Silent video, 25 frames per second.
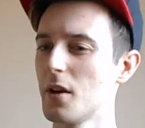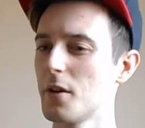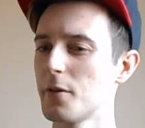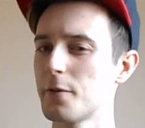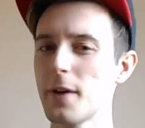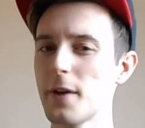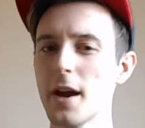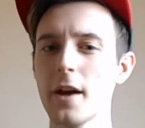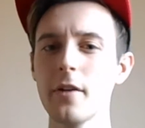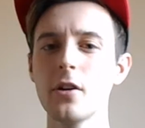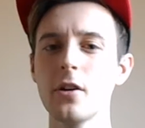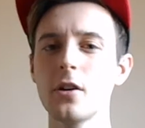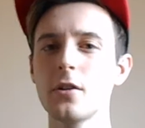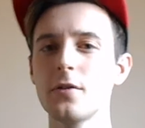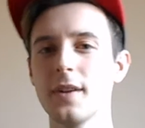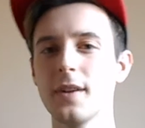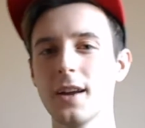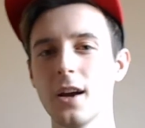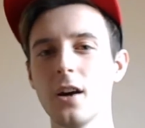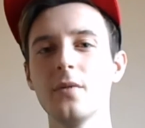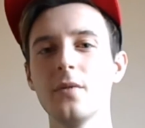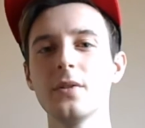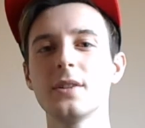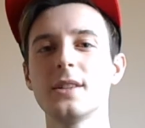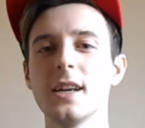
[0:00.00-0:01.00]
fair enough,
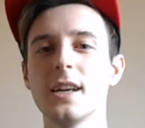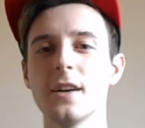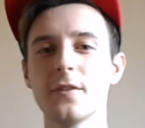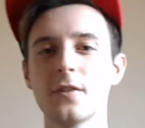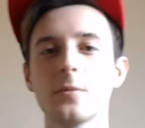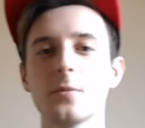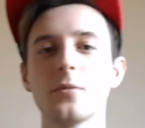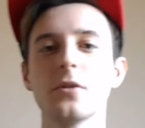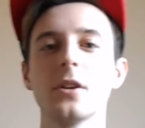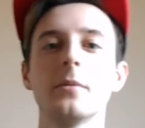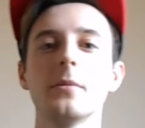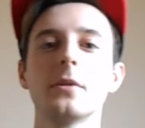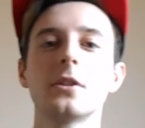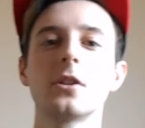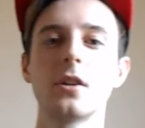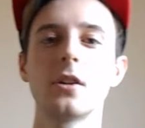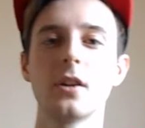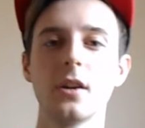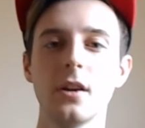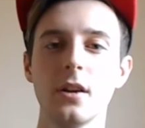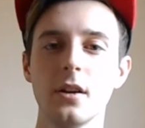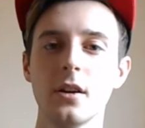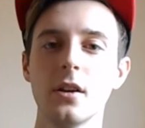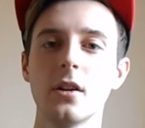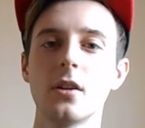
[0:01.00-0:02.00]
like, obviously after
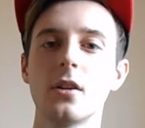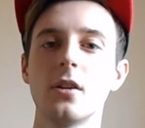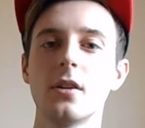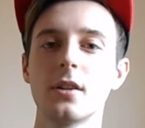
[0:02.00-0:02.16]
Primadonna, you know,